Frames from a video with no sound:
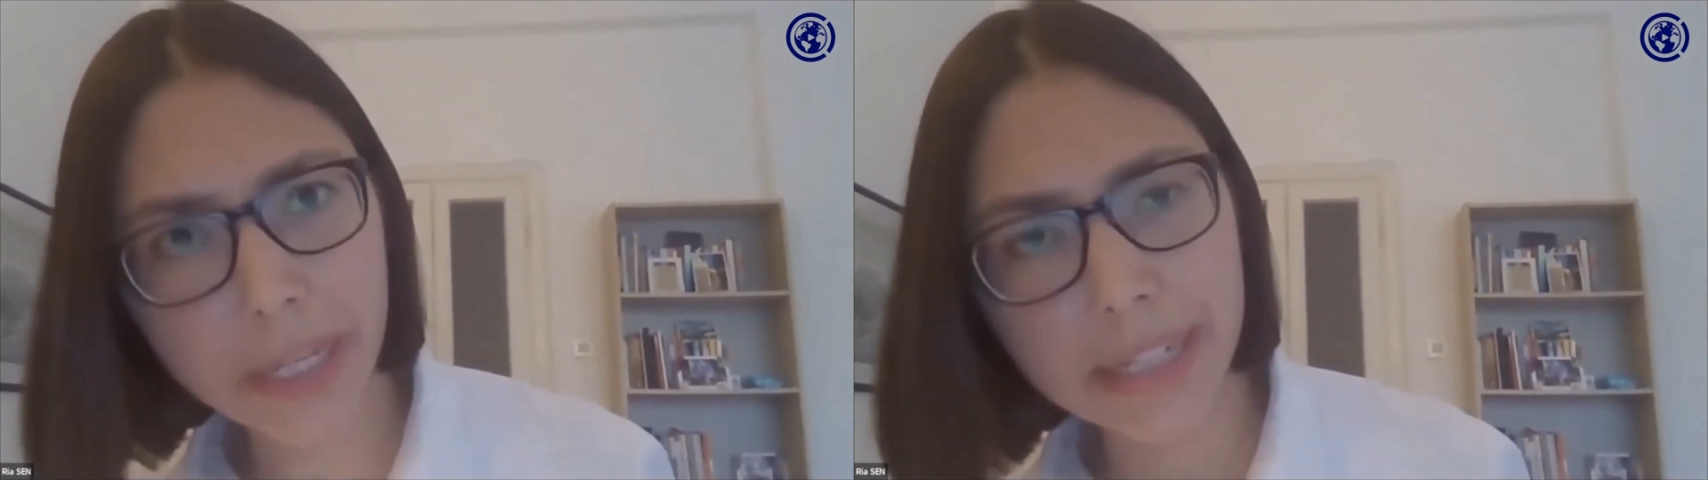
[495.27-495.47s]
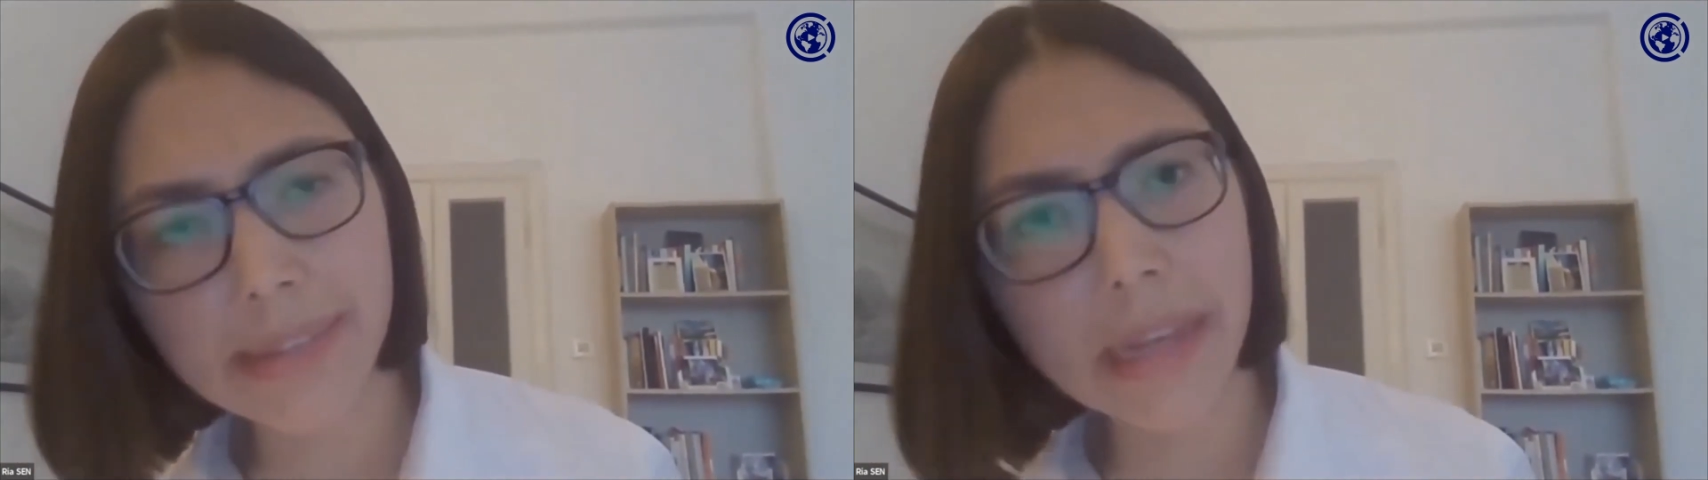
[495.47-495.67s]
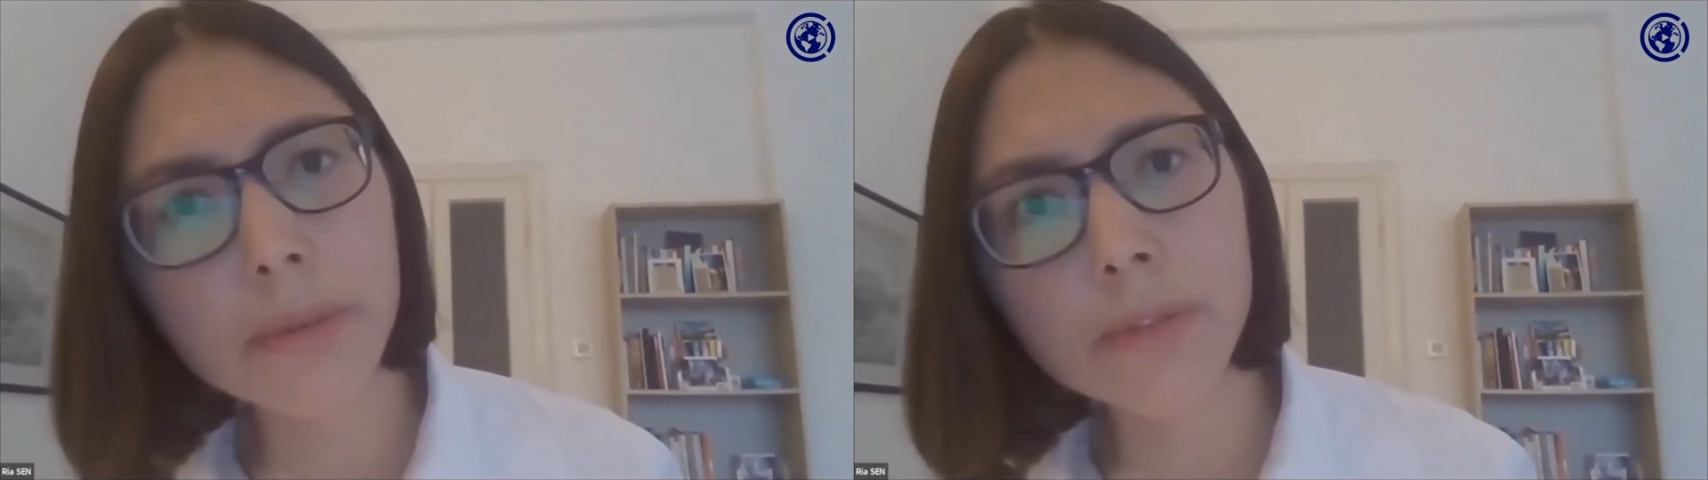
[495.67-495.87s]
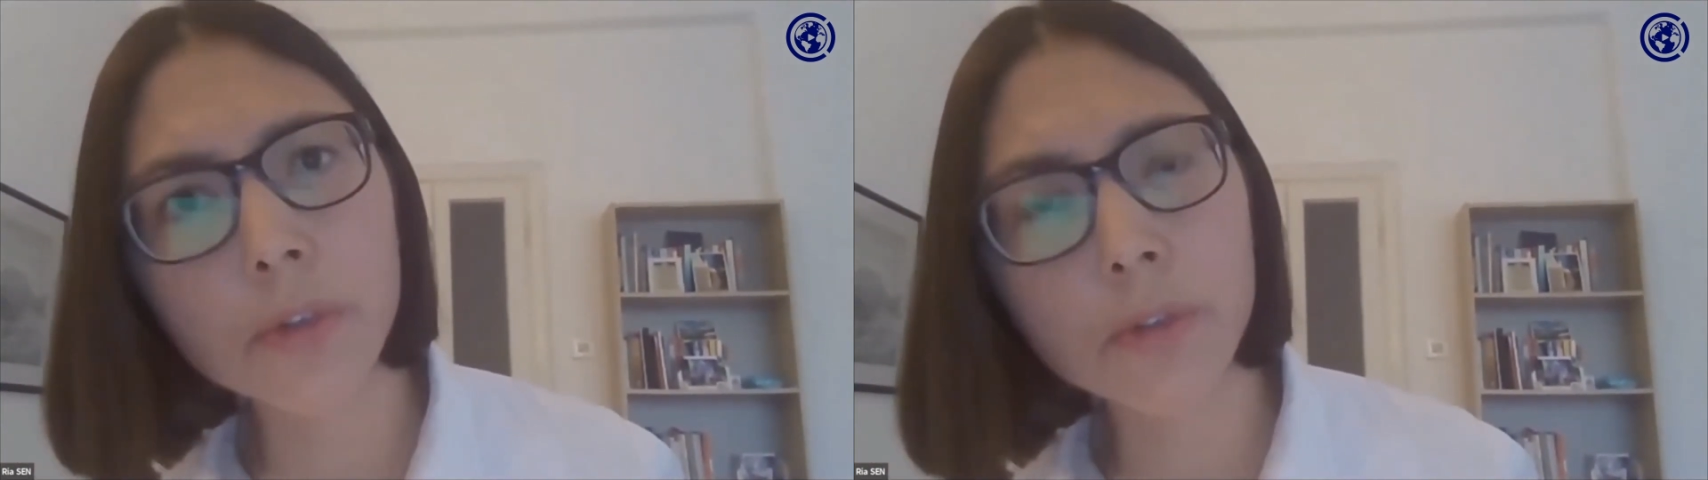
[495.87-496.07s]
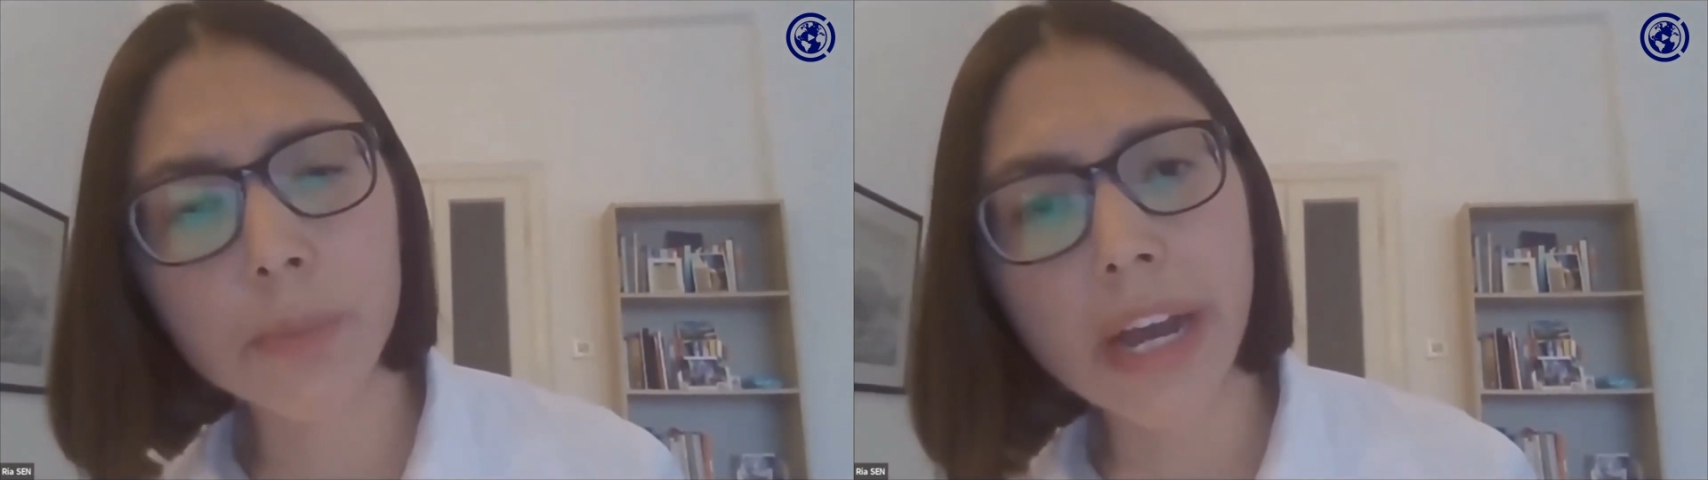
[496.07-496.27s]
and some of
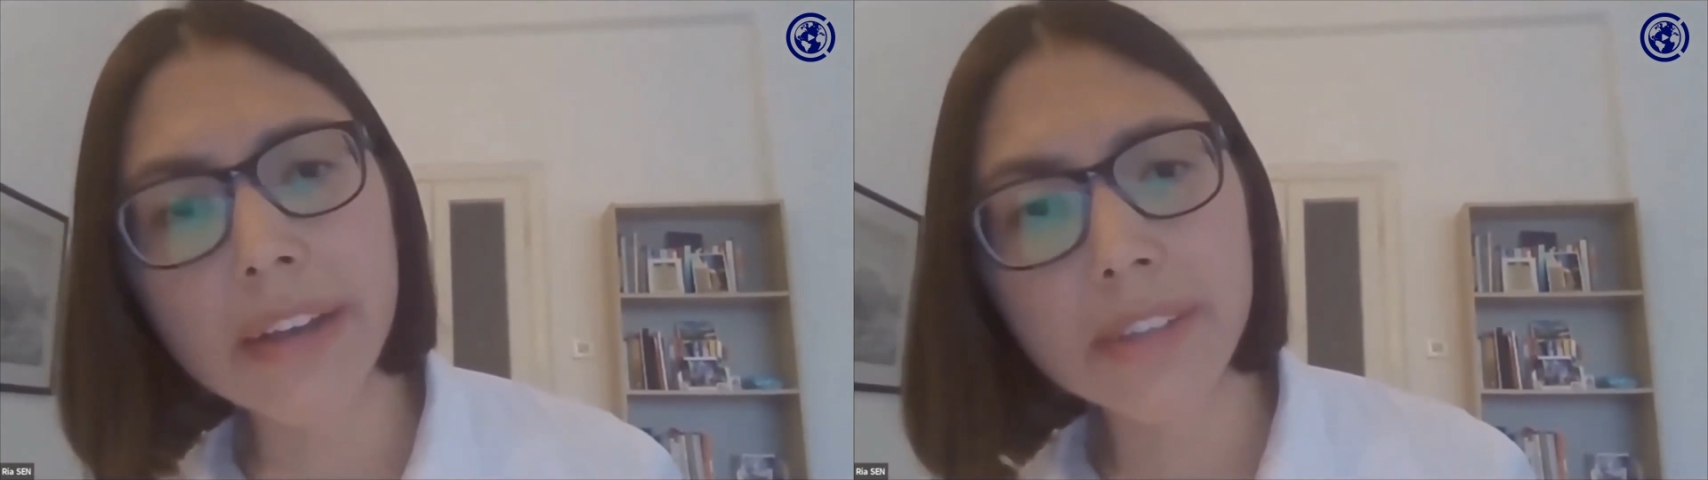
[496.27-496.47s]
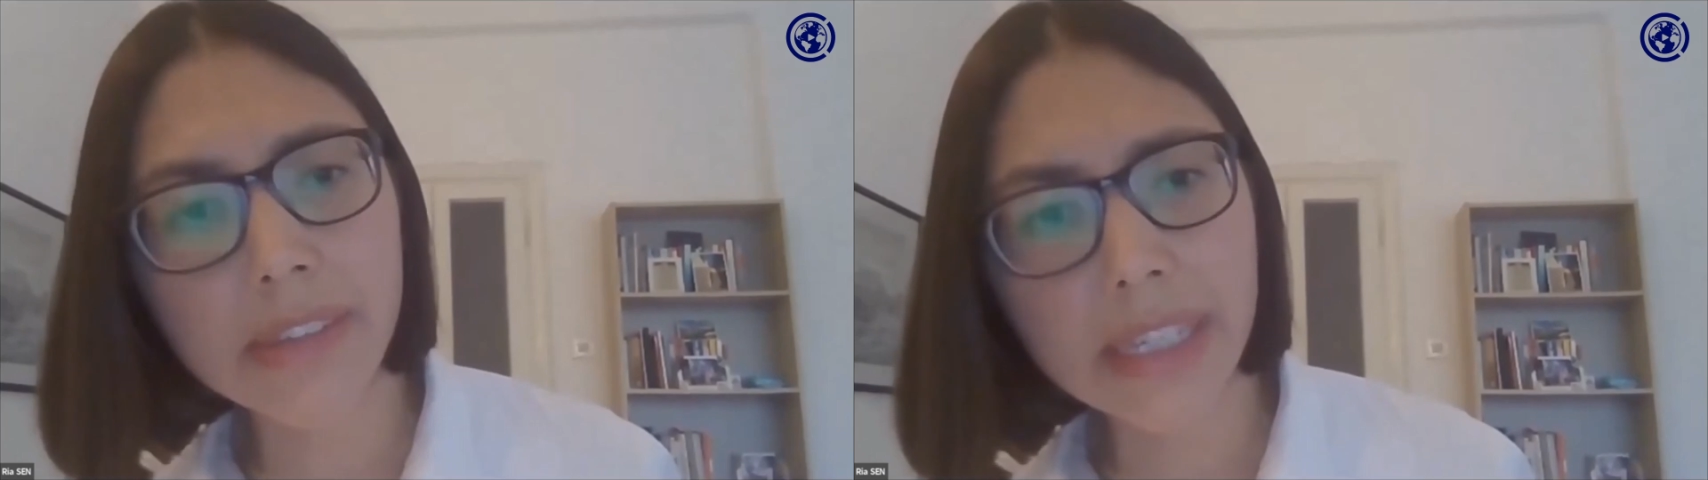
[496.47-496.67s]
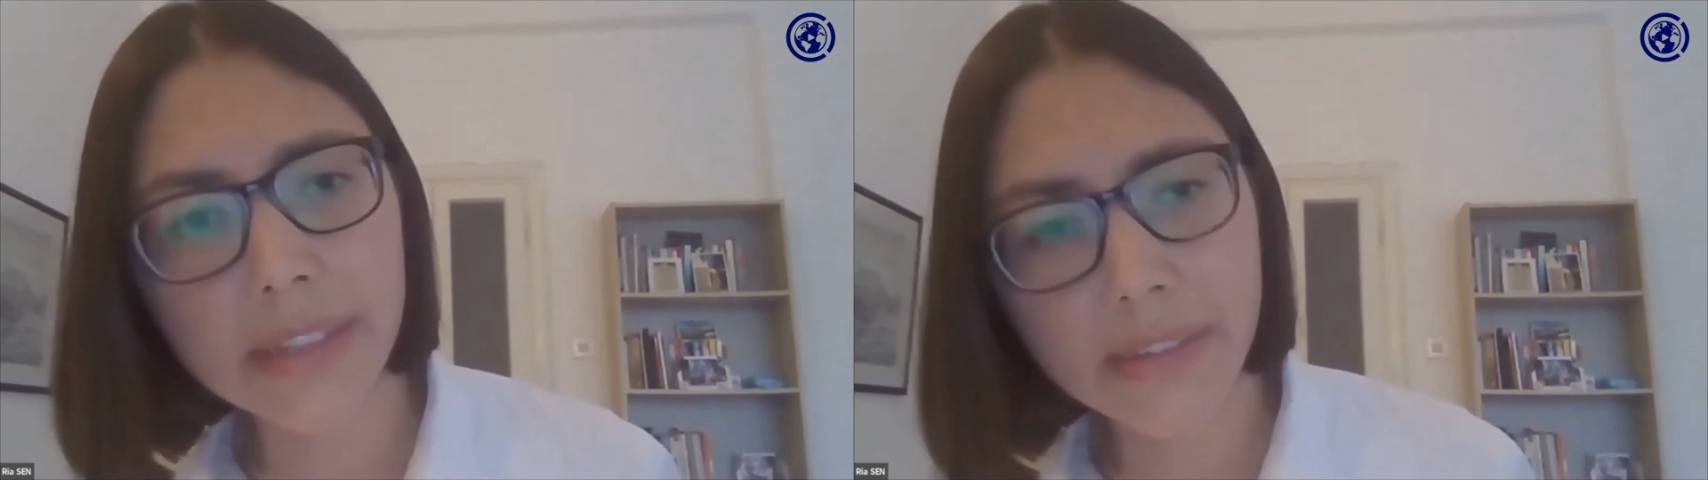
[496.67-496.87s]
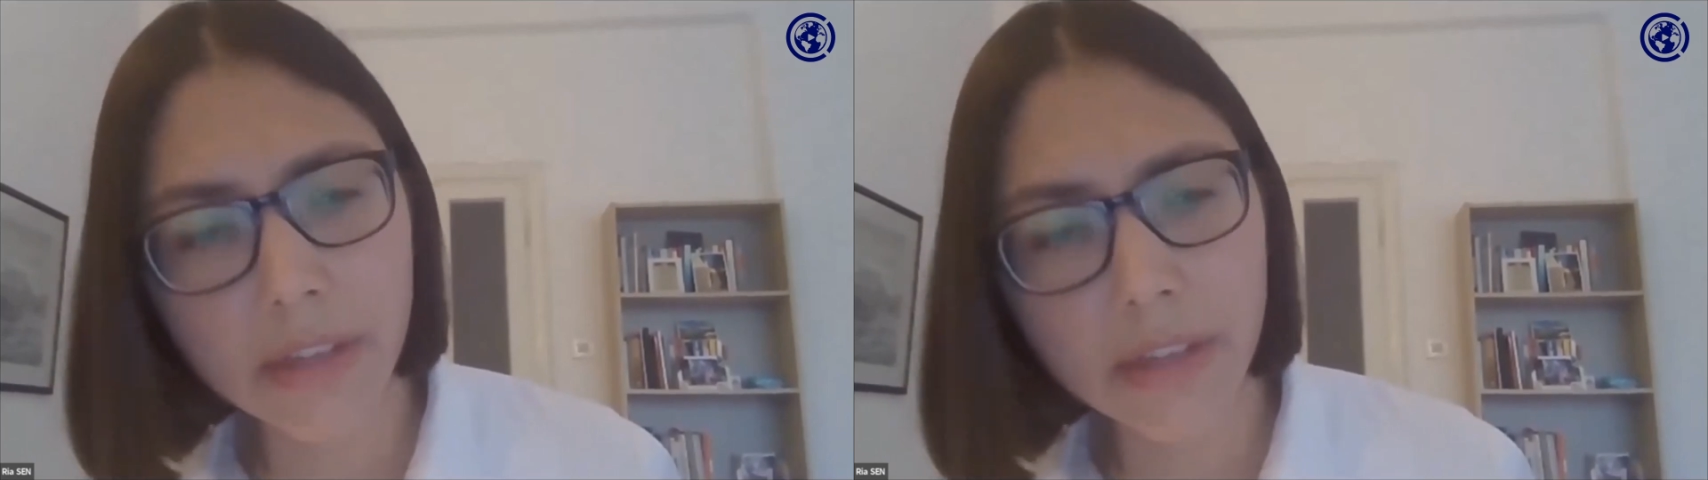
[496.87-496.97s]
those privacy and